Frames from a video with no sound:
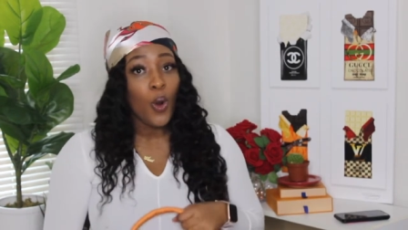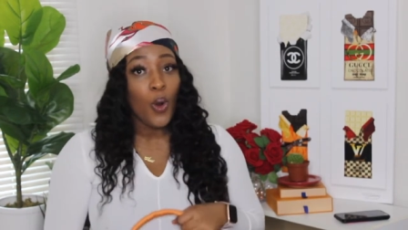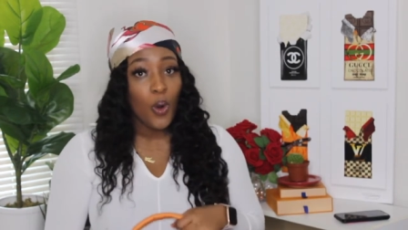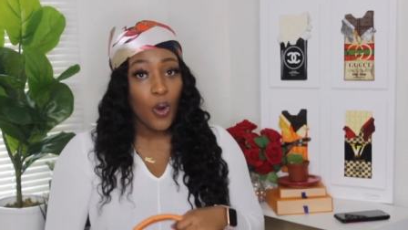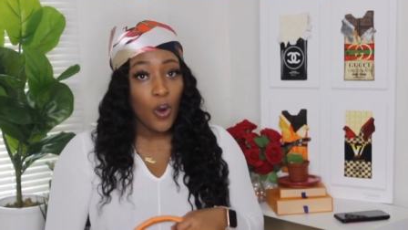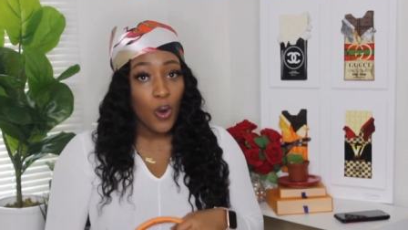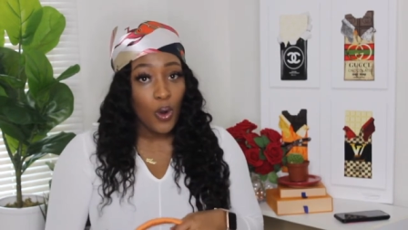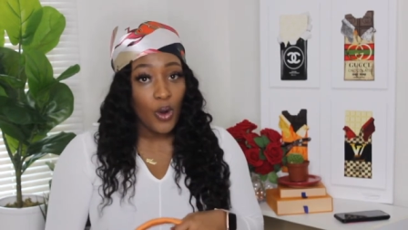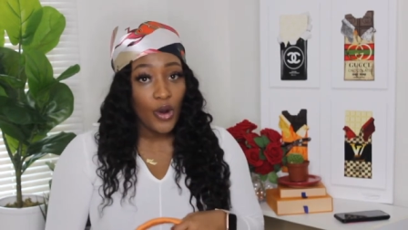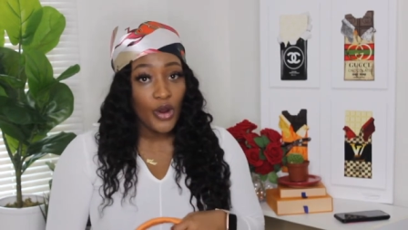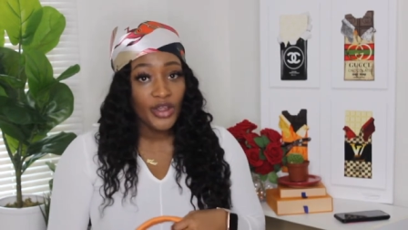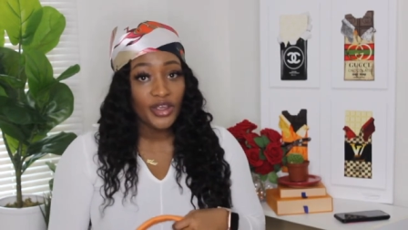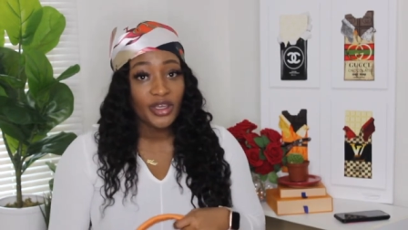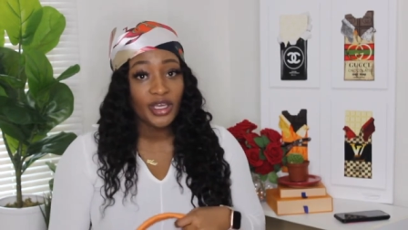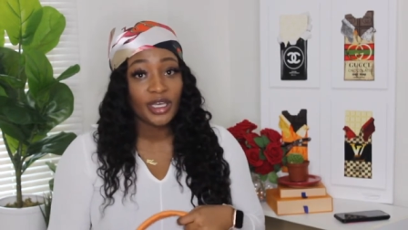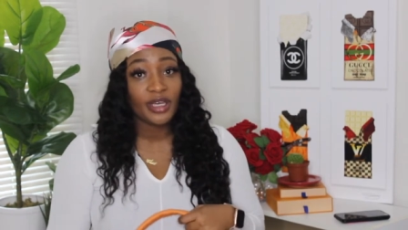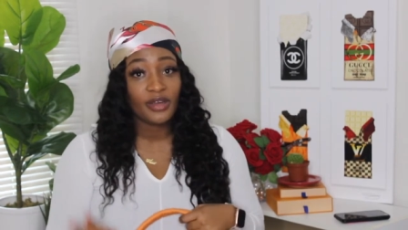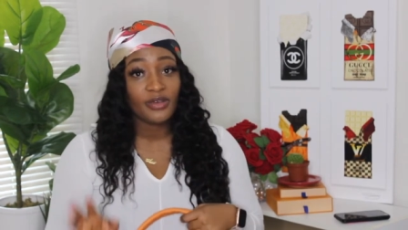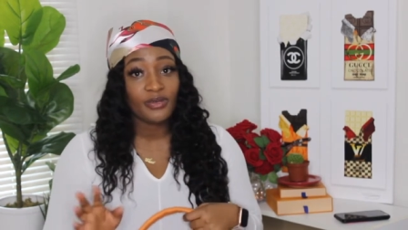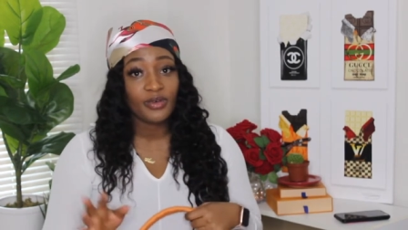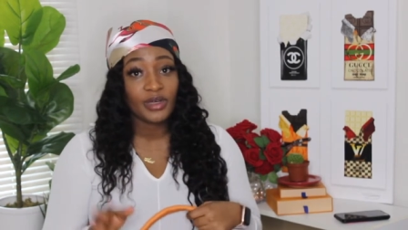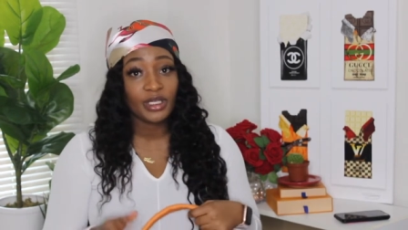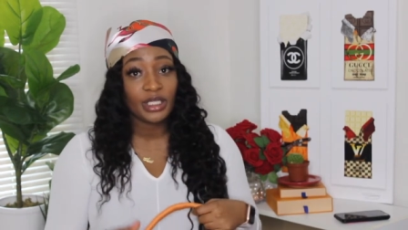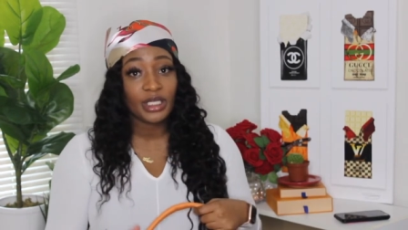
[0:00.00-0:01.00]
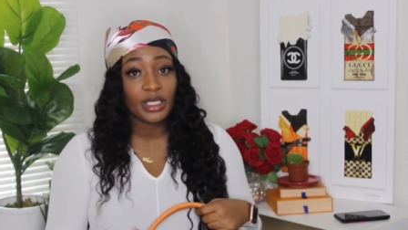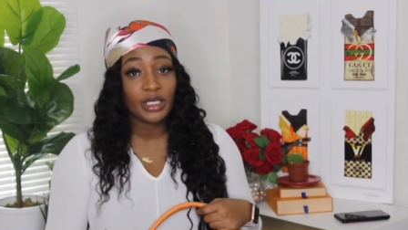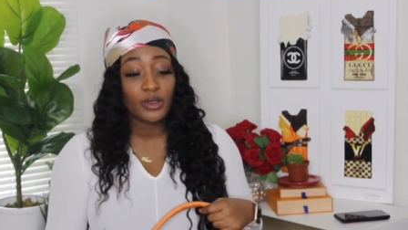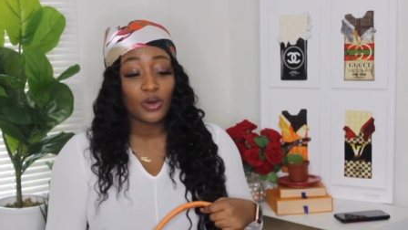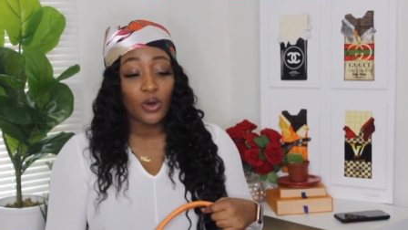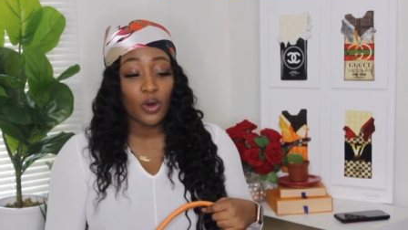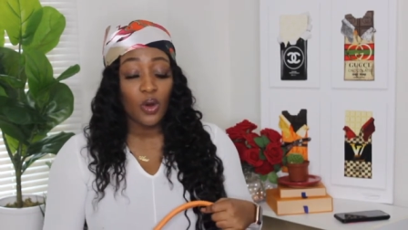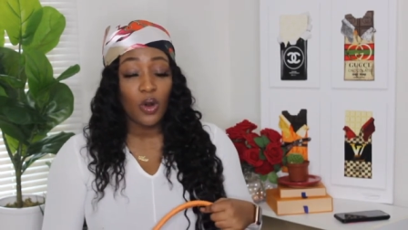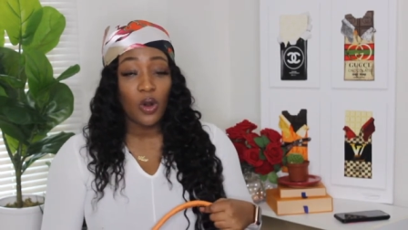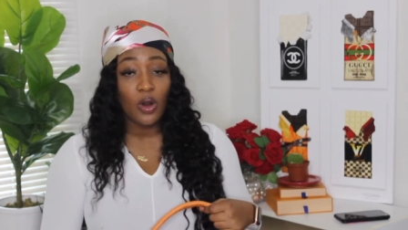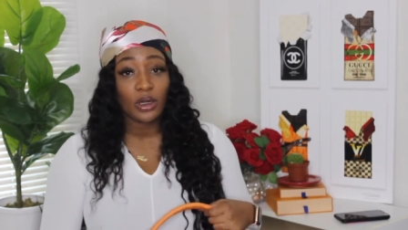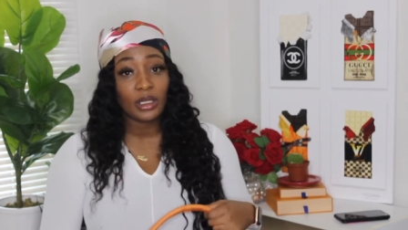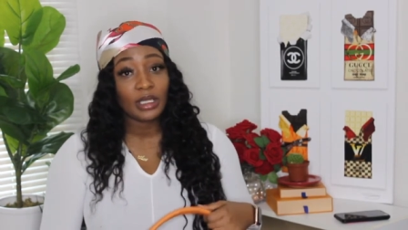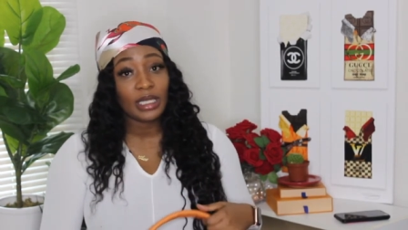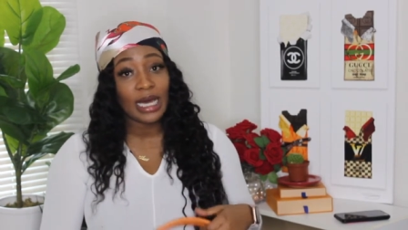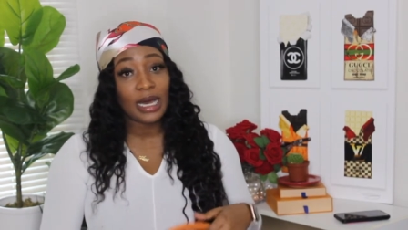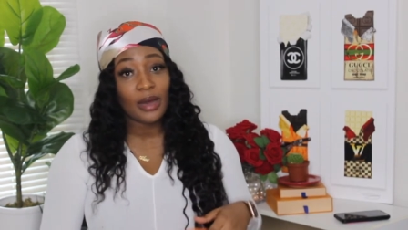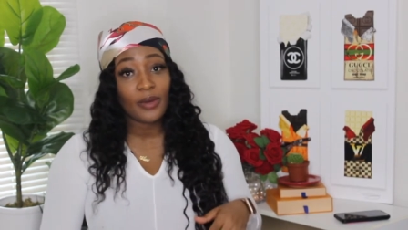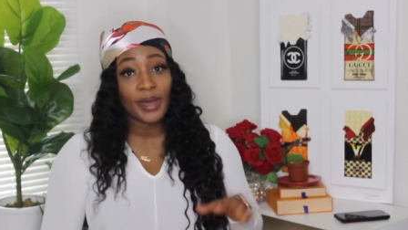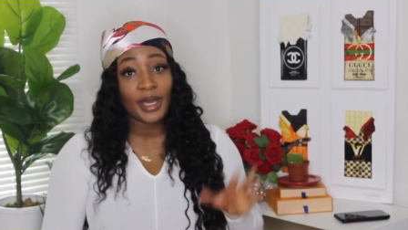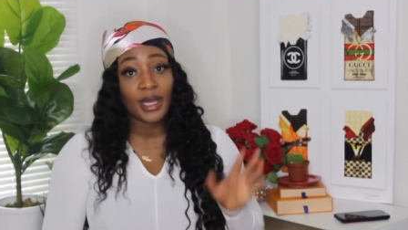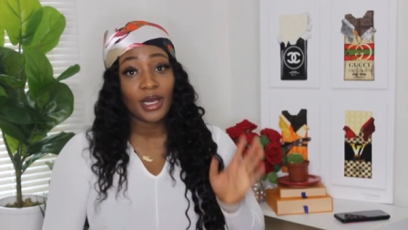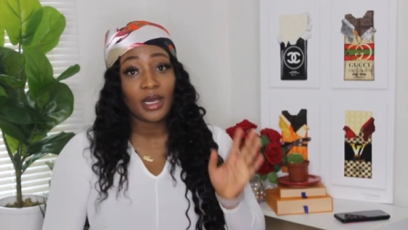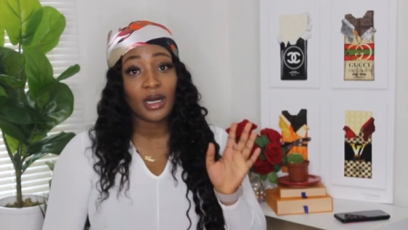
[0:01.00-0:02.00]
or you could really go all
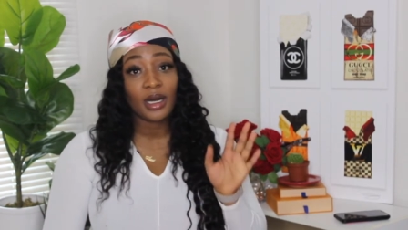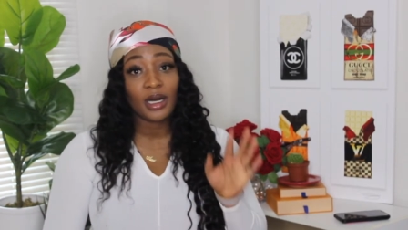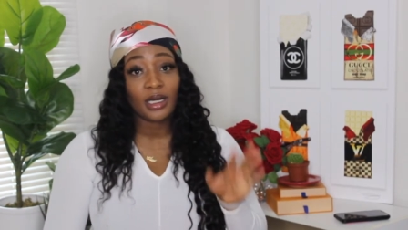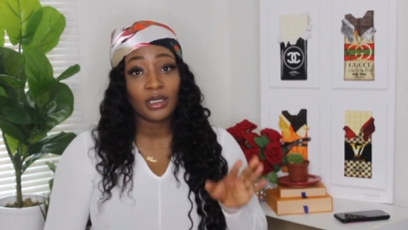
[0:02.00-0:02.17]
out and